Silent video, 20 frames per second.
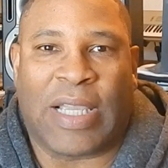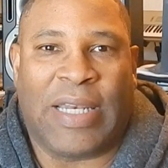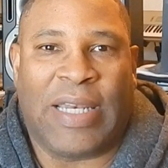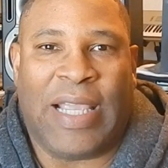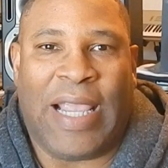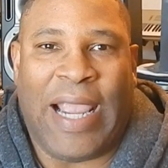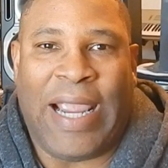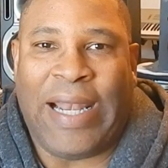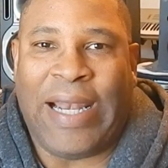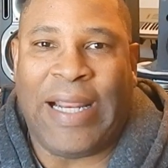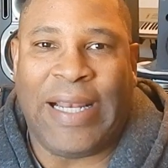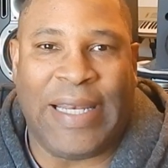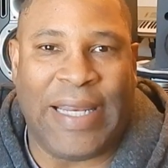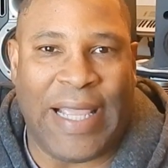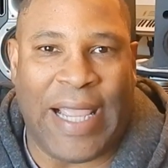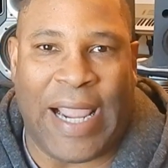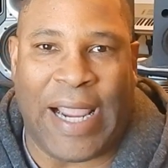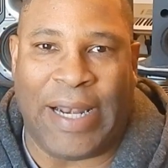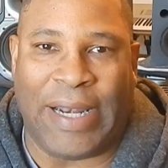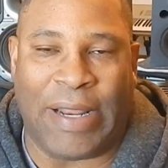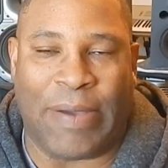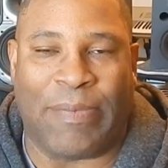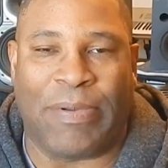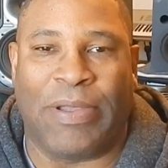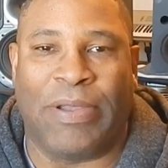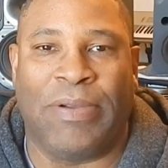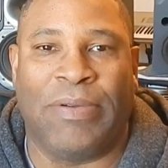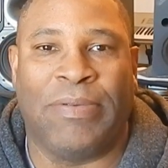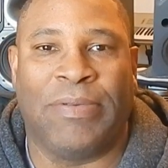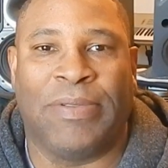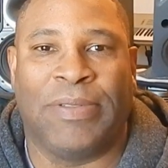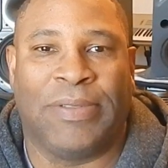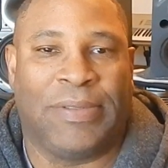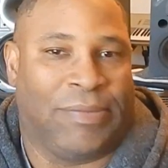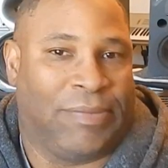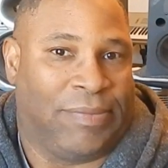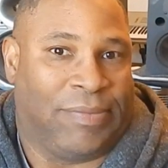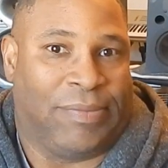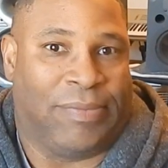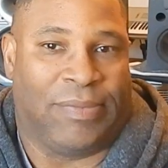in any DAW,
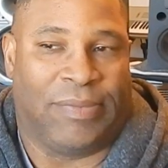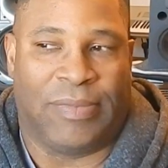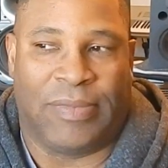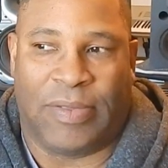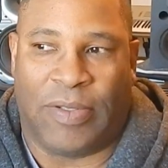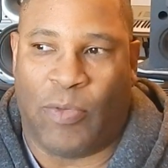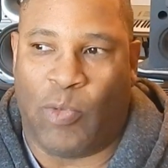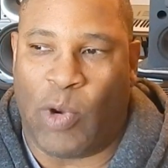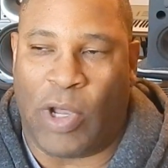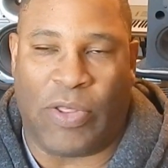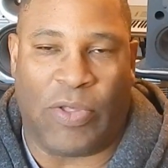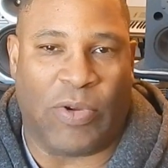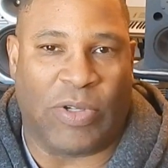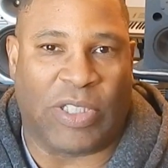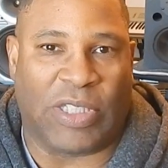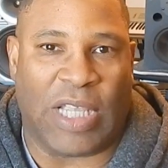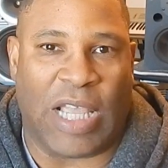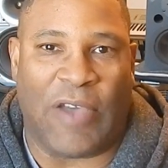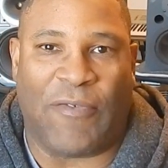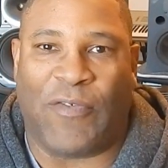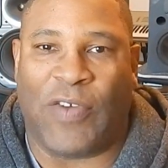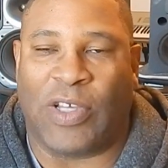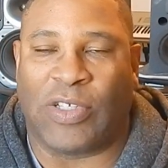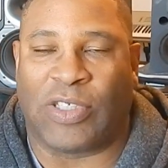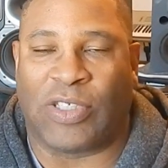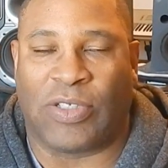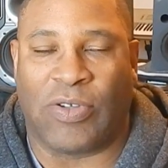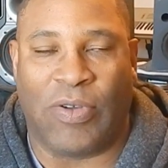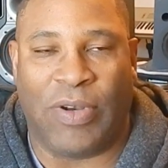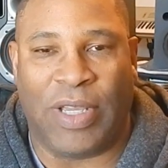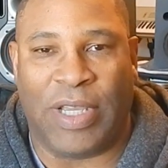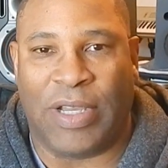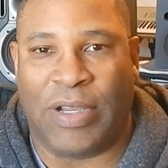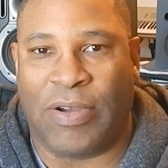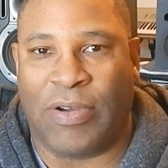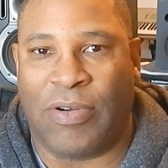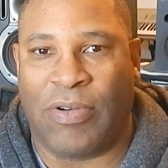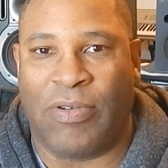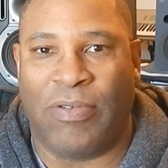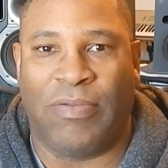whether it's FL
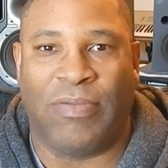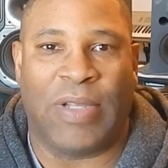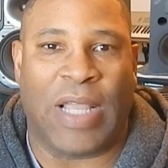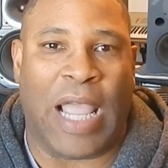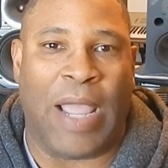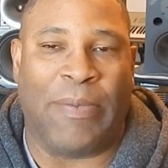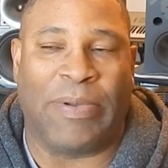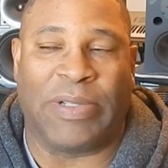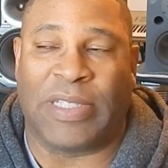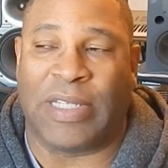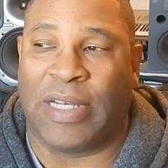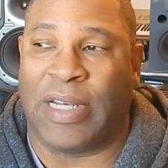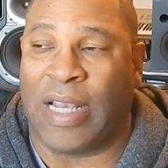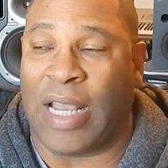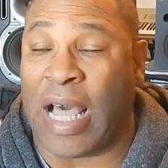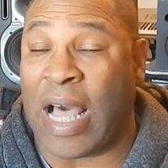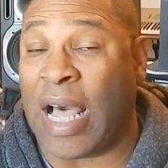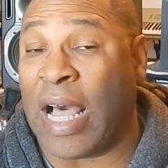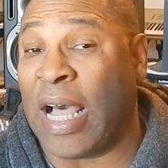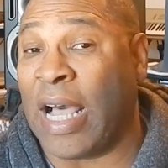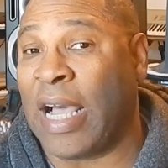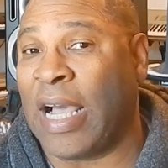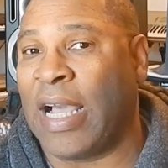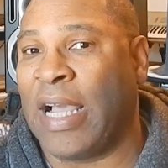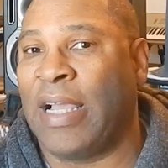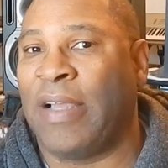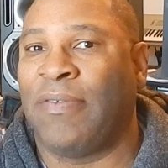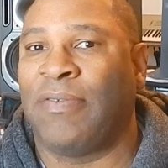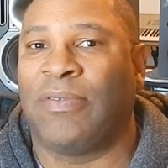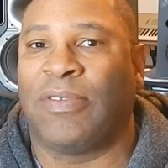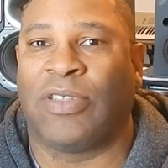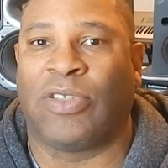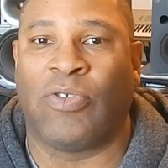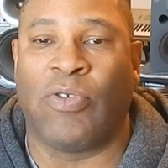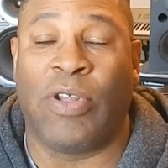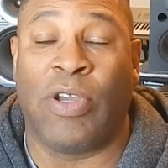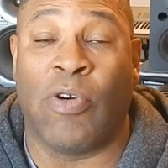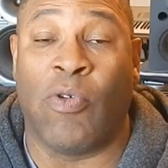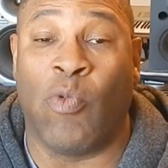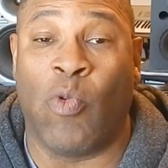Studio, Ableton Live,
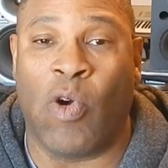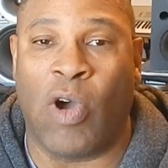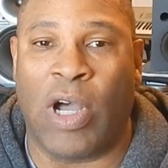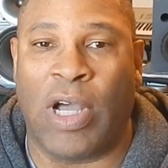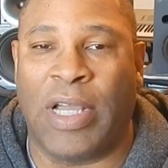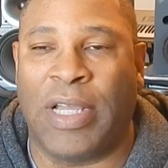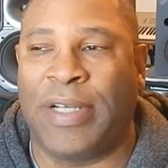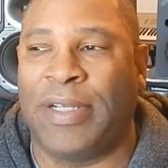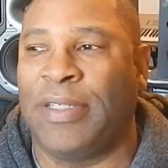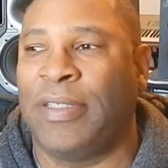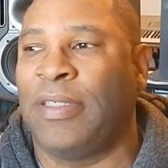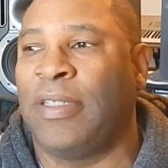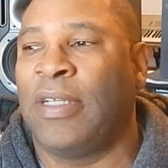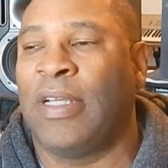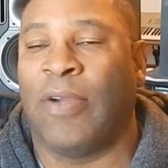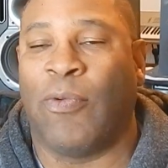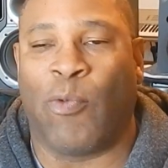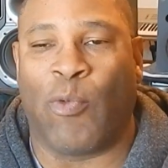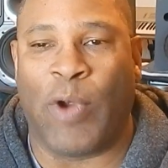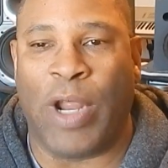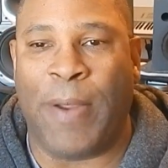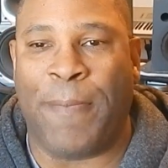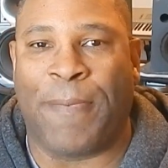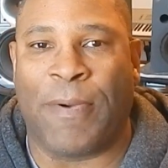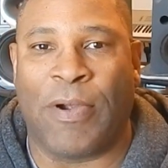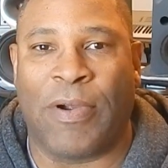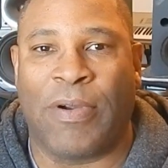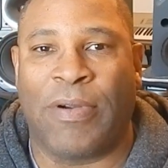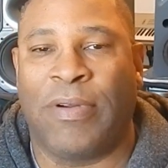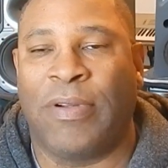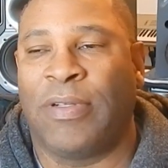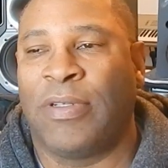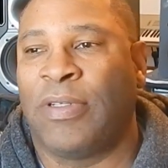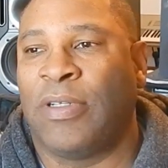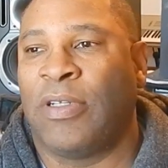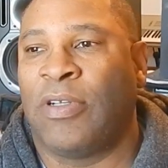Studio One, Reaper,